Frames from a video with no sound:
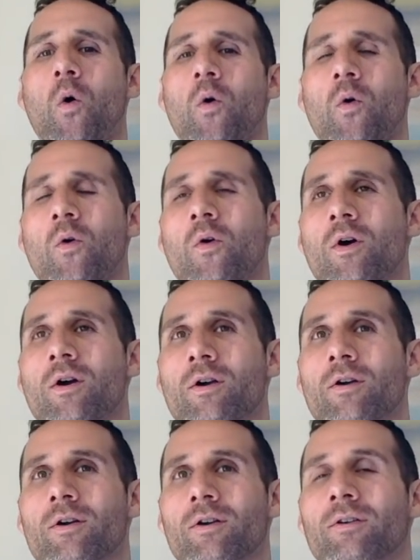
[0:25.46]

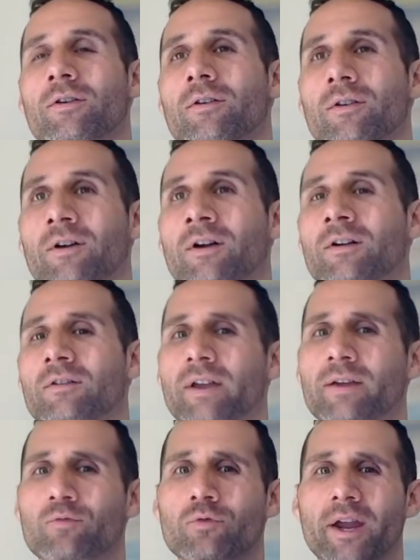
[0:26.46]
Or
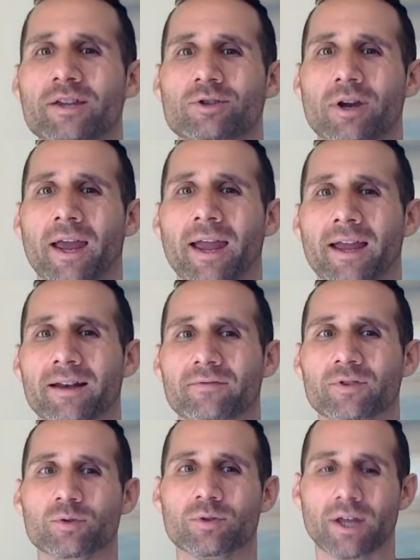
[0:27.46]
like raise your hand
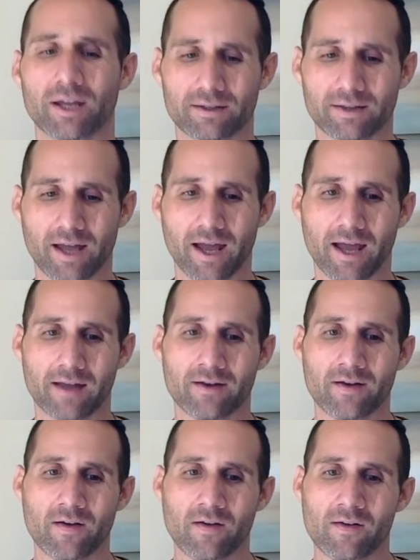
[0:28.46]
if you think that
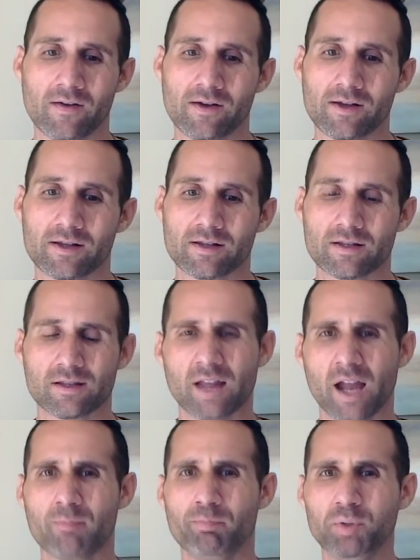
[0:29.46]

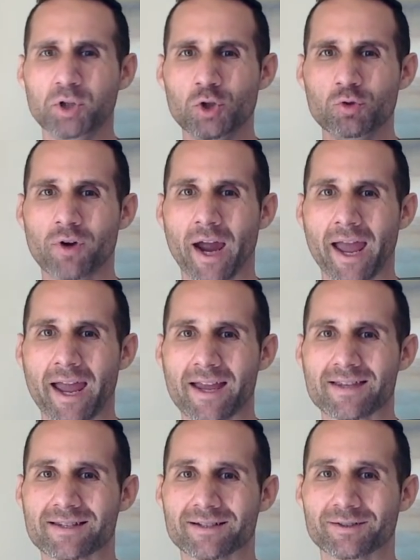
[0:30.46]
like blue
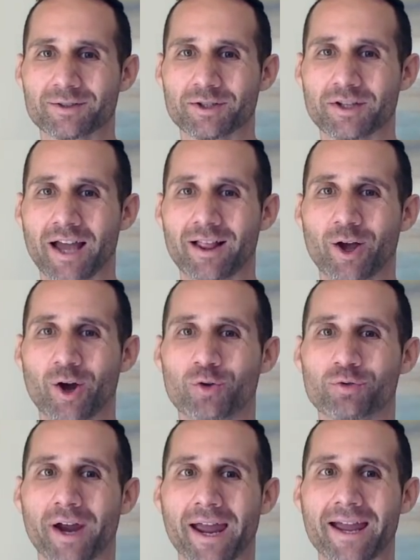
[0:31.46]
rays and yellow
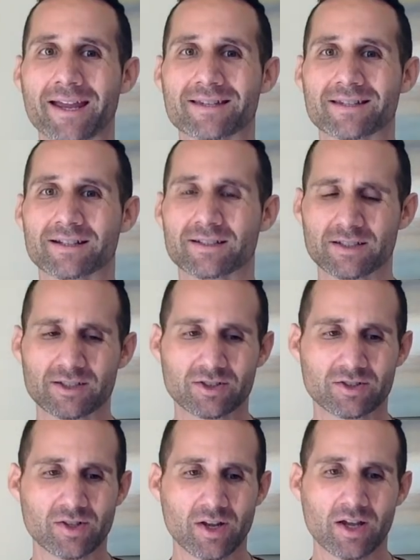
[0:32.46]
rays and
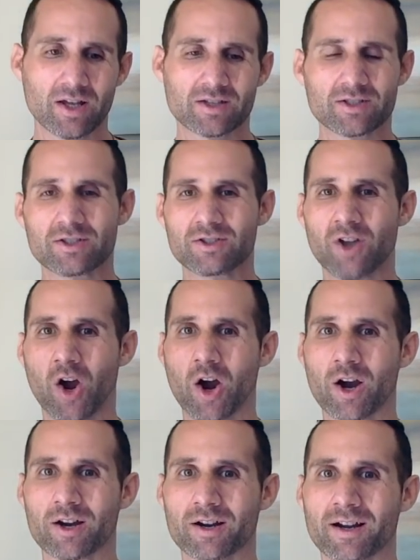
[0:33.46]

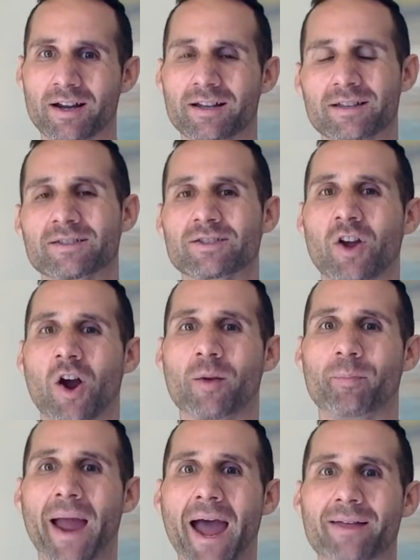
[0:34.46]
star star
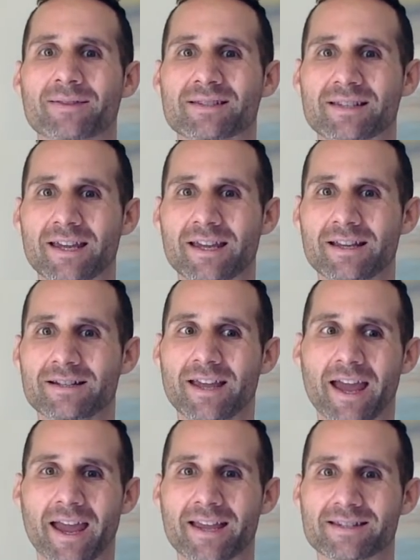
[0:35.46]
path seed
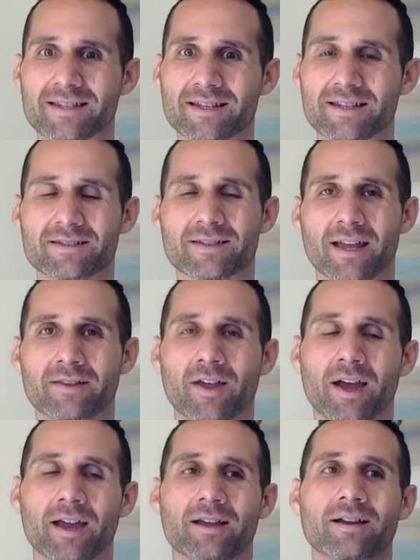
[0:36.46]
gazes and
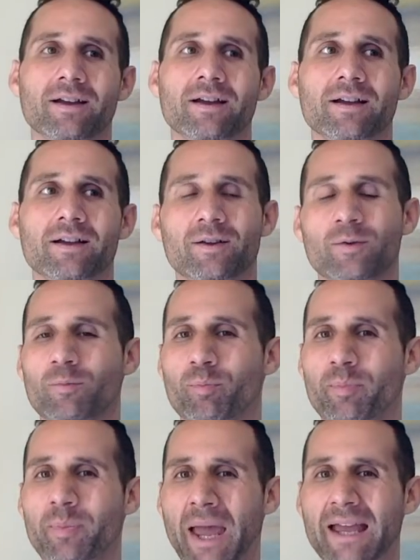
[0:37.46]
like
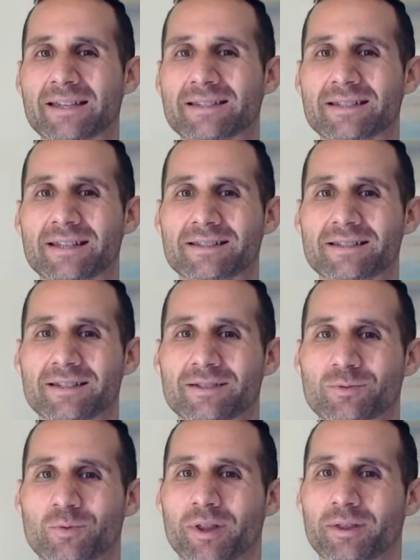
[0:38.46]

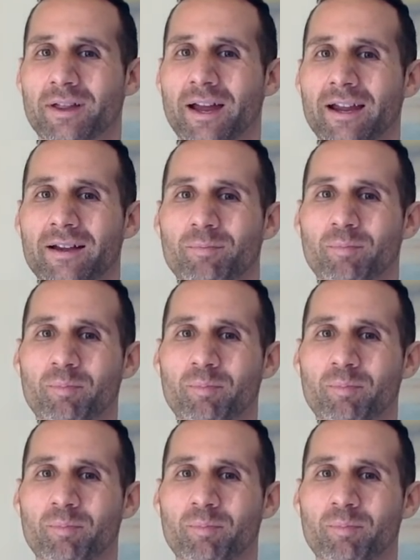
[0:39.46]
pegasuses with like